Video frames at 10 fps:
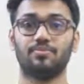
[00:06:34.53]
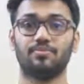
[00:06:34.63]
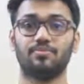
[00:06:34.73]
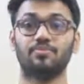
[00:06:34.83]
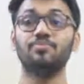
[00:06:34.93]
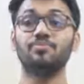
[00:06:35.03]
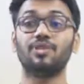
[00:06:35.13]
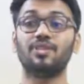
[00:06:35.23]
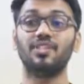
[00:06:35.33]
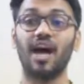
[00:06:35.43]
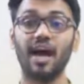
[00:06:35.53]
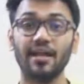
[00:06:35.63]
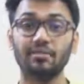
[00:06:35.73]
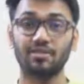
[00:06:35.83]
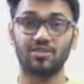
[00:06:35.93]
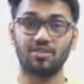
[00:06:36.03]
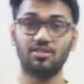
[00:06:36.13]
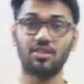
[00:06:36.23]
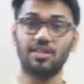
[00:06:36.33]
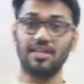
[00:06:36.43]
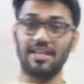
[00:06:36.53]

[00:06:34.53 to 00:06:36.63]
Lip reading: The diameter is